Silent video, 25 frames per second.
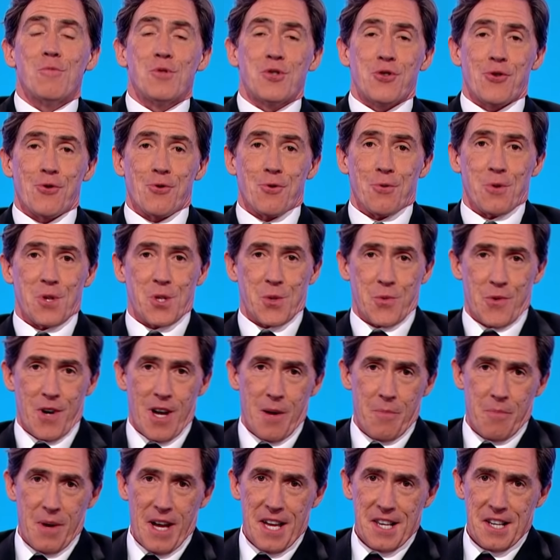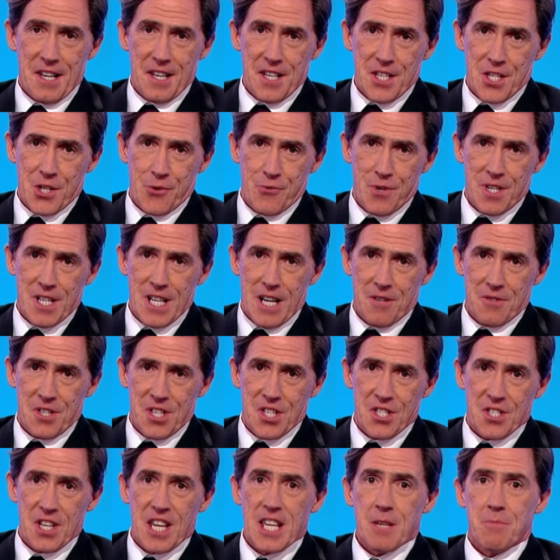Truths, where our panellists read out a
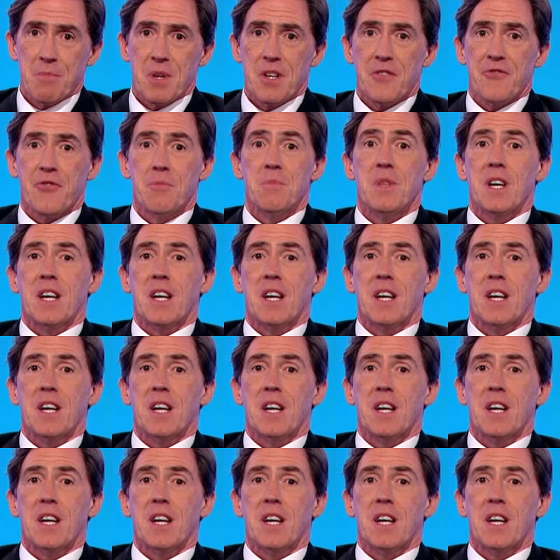statement from the